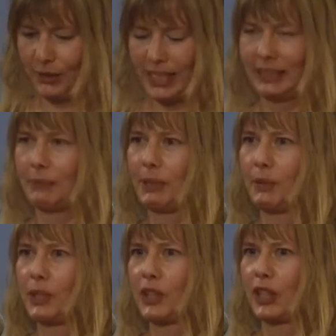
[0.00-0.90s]
telling me
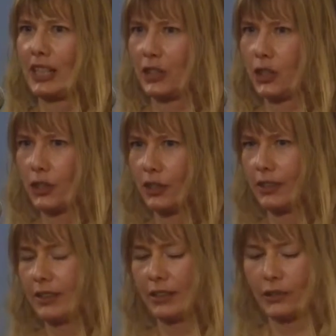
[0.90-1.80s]
which things
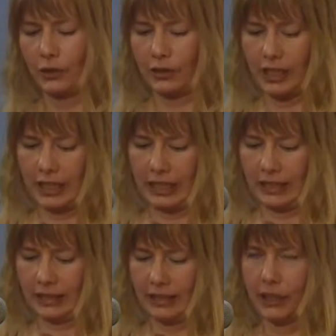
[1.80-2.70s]

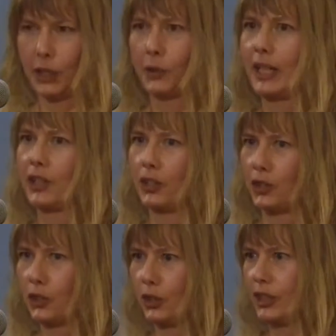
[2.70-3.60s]
the
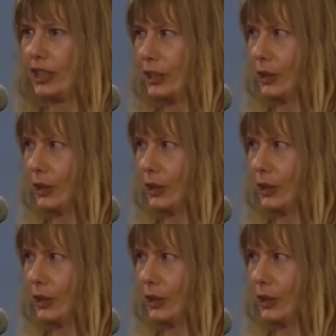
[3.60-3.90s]
curation should,